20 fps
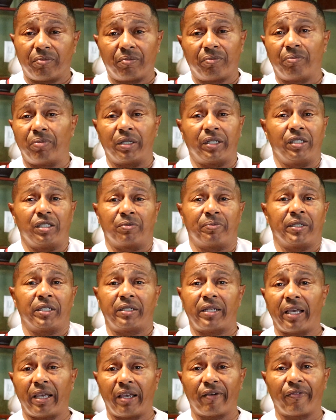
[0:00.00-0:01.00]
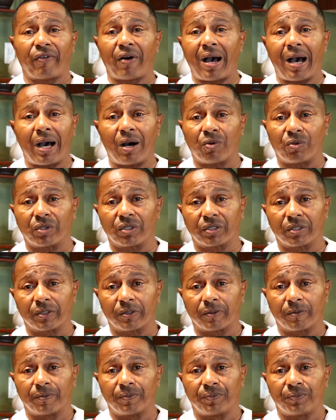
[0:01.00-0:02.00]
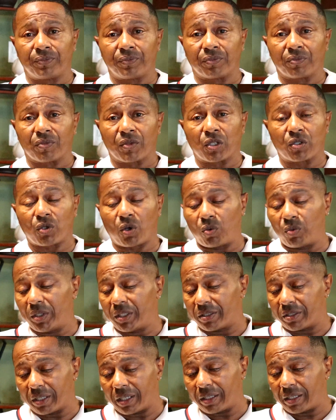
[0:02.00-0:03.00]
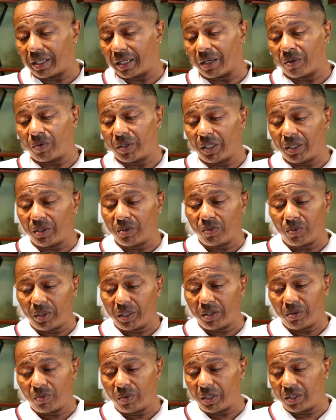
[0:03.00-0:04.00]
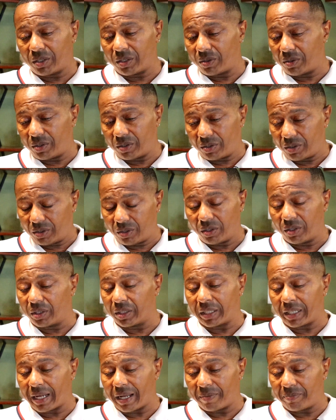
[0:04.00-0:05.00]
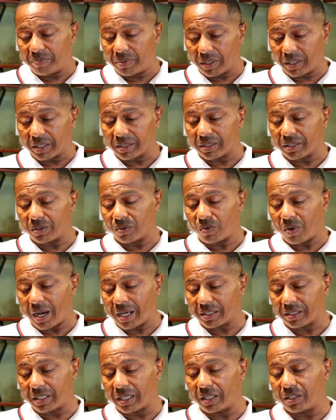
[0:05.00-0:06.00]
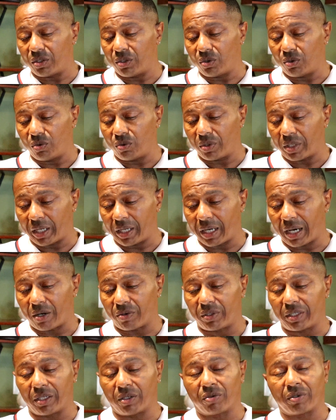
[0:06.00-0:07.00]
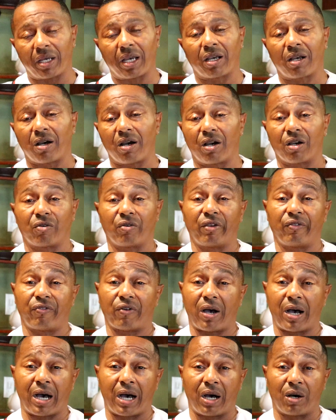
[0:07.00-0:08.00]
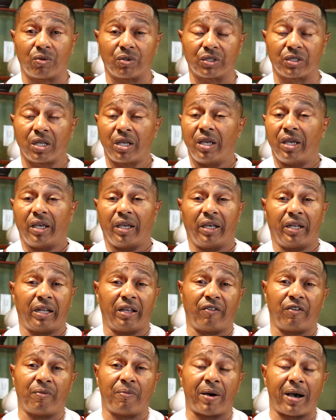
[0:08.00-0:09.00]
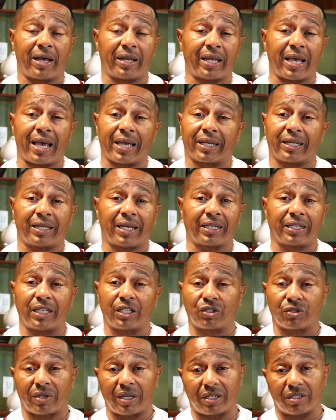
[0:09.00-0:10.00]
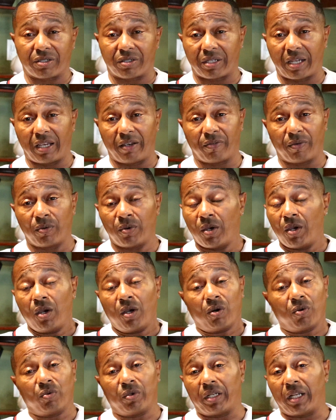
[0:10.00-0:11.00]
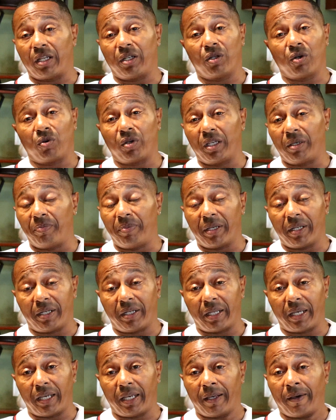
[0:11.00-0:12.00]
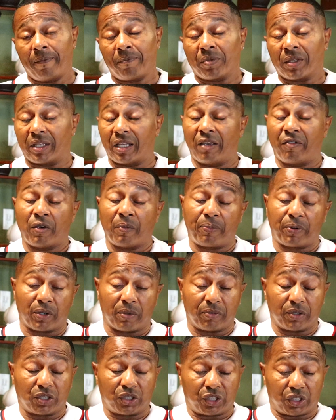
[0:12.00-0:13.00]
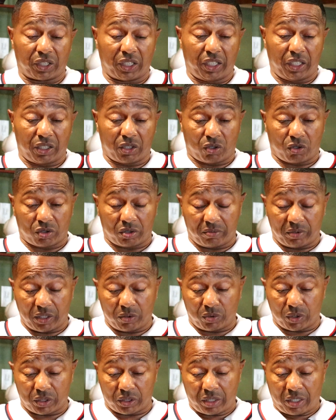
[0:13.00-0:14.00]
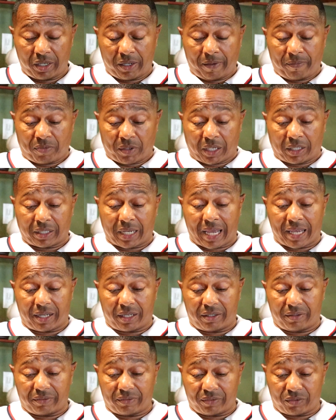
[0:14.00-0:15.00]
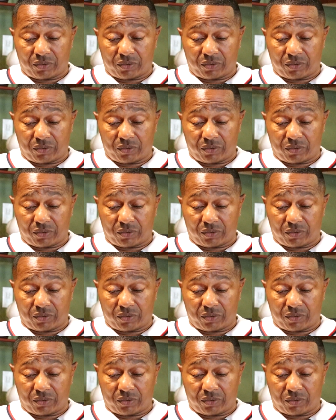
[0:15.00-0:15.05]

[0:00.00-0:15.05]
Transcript: But he's been dead for hours. So we sit there and we we we stood in that bus and watched that dude lay out there on that concrete for hours and everybody acting like they are trying to save him when they know he been dead. They even put a machine on him that was like